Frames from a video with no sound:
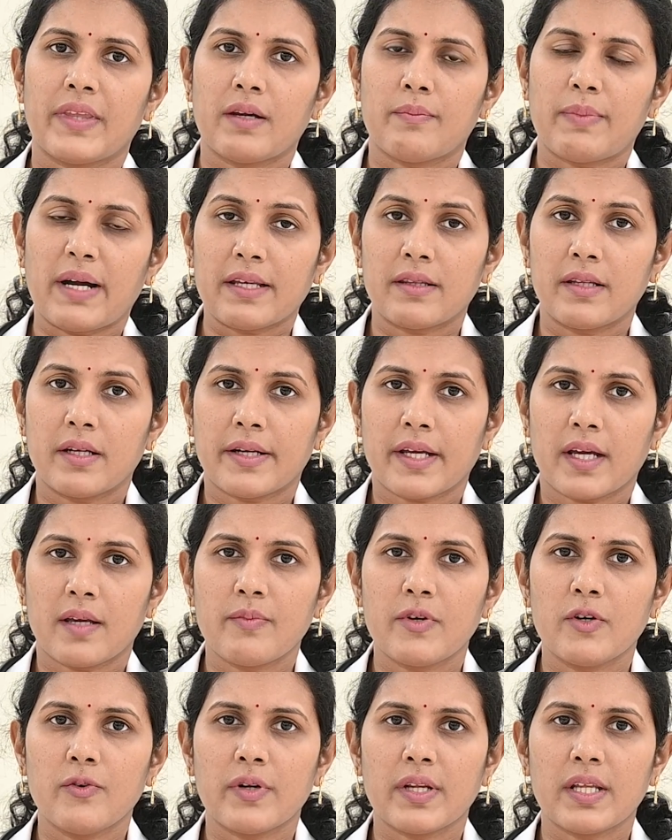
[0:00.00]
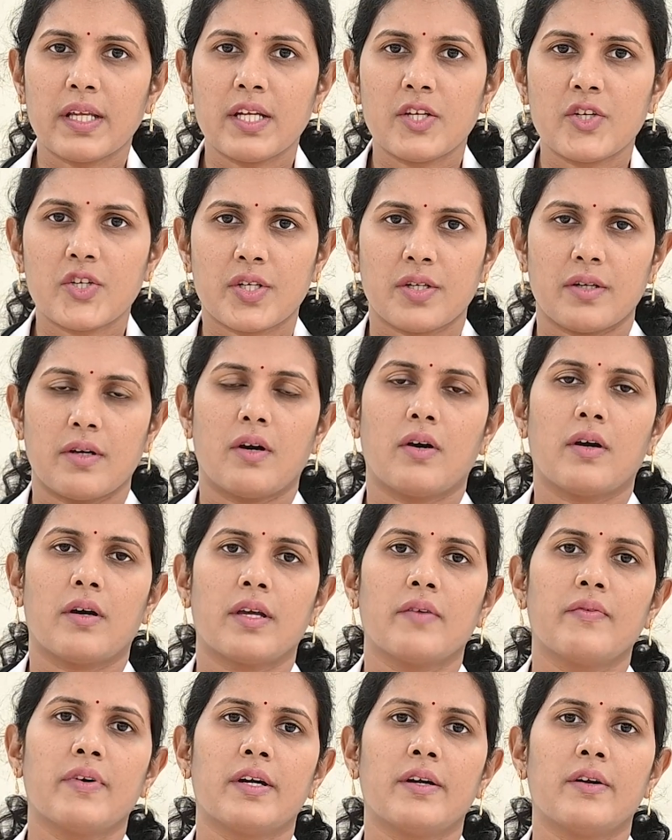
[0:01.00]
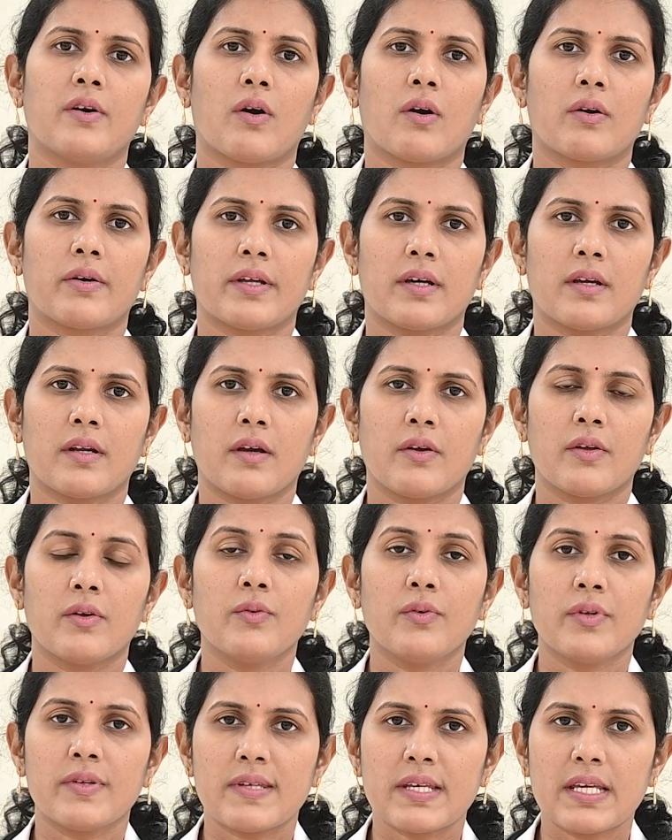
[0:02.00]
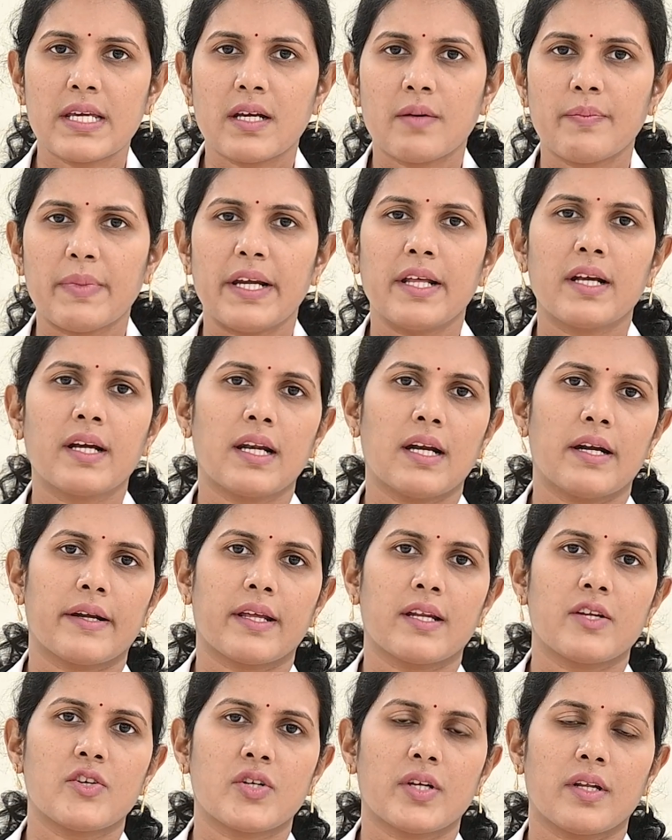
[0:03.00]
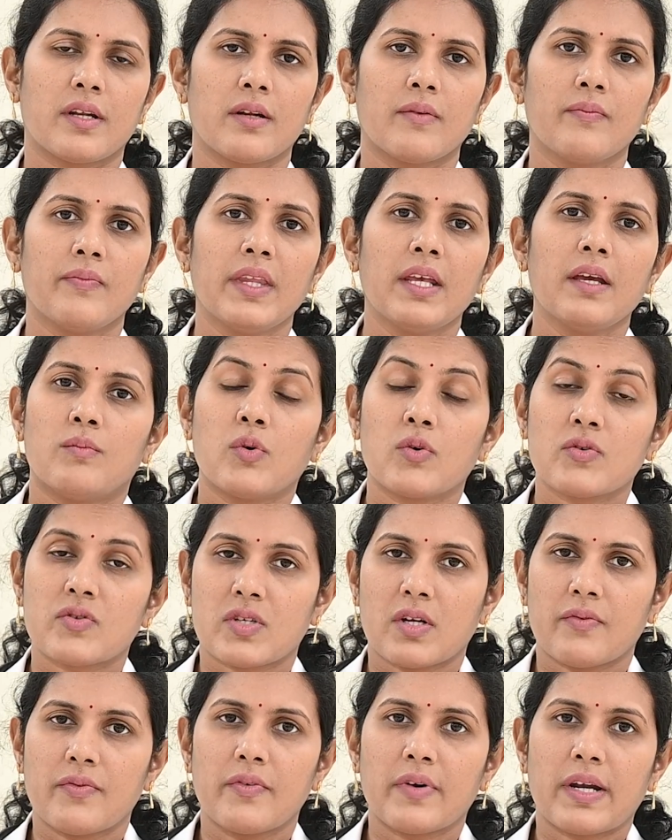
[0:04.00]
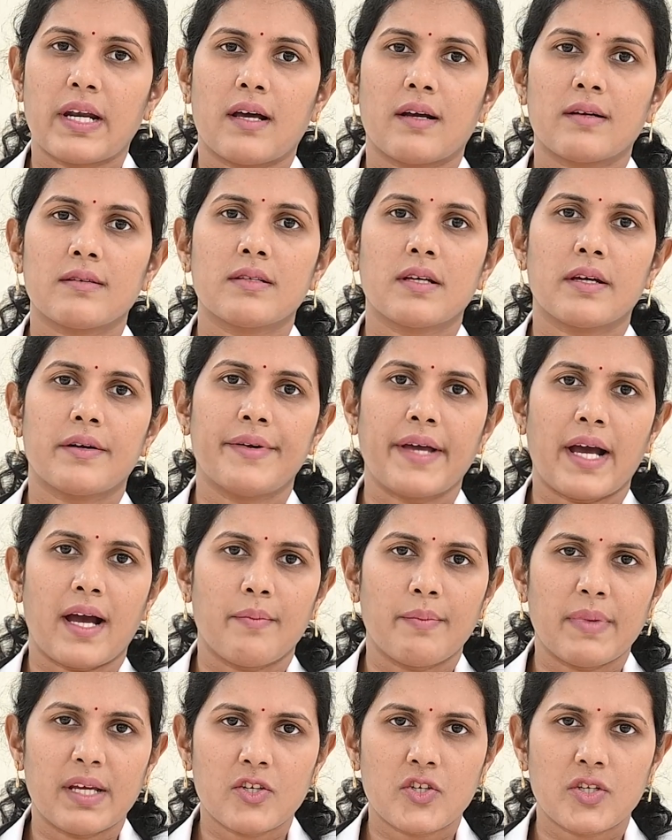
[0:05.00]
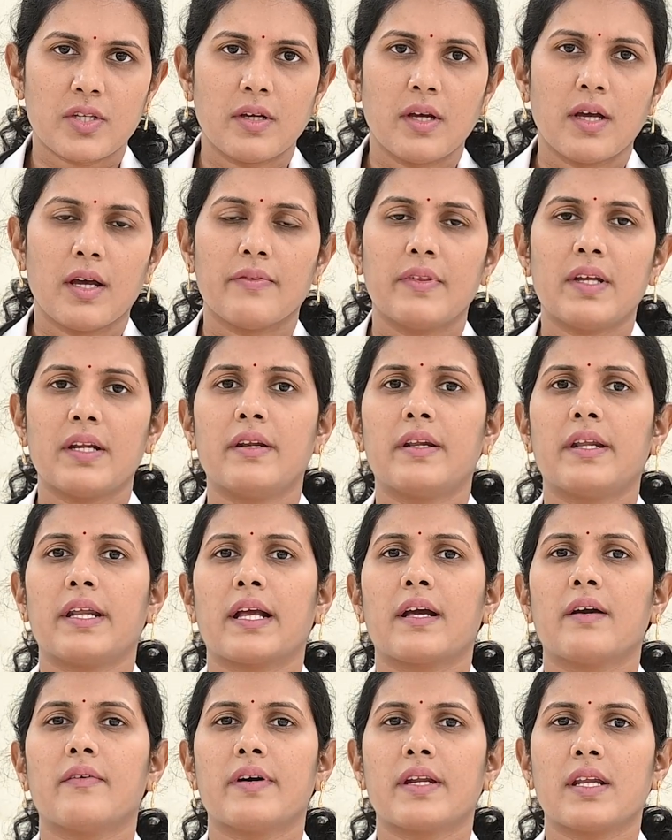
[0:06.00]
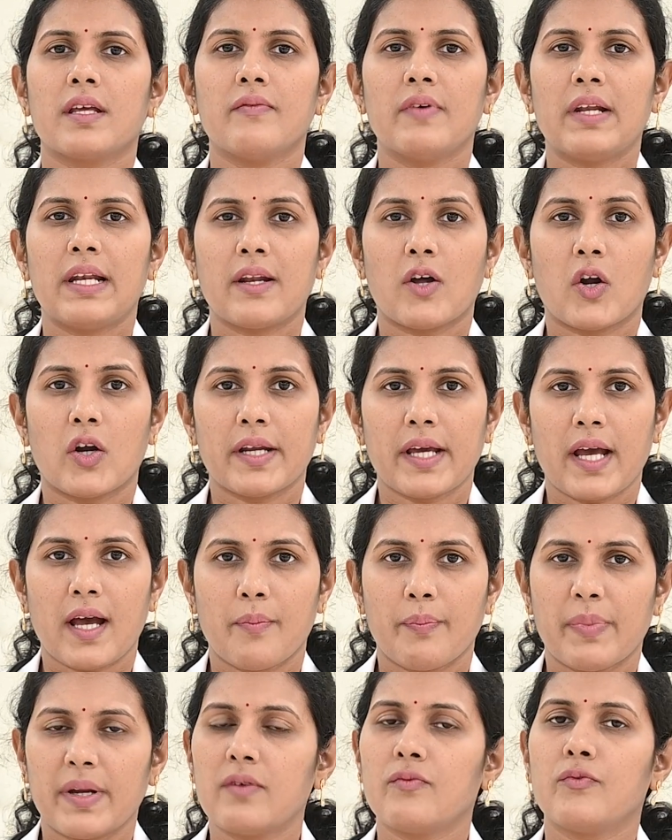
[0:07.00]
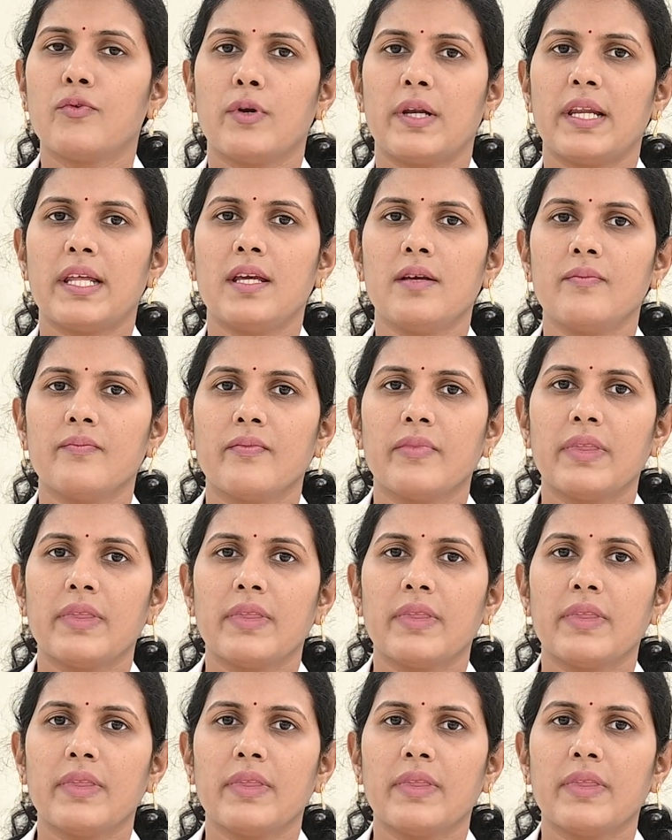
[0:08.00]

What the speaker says: by the time you reach your doctor or you seek medical attention, most of your lungs are damaged, then recovery will not happen fully.